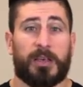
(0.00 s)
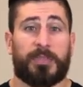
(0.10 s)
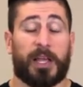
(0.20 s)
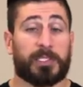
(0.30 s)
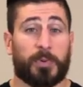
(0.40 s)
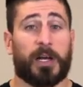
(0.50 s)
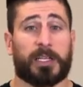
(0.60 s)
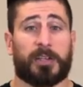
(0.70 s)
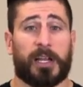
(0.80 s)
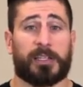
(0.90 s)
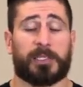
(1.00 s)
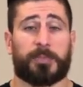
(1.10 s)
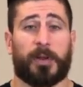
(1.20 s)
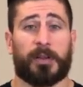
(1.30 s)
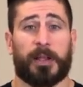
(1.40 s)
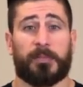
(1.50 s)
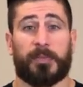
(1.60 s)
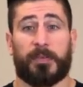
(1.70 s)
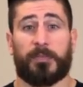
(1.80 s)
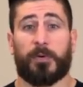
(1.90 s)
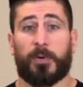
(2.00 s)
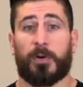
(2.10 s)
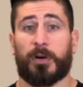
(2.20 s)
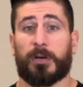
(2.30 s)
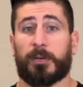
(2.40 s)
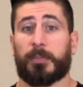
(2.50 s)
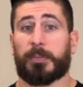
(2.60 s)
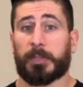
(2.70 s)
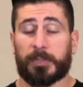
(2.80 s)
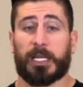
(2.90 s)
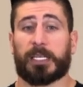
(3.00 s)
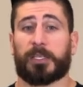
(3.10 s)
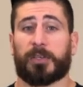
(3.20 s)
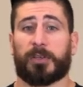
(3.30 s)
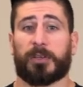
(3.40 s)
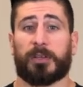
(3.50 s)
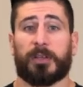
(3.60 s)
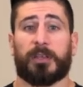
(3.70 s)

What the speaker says: That's why I created this program for people like you.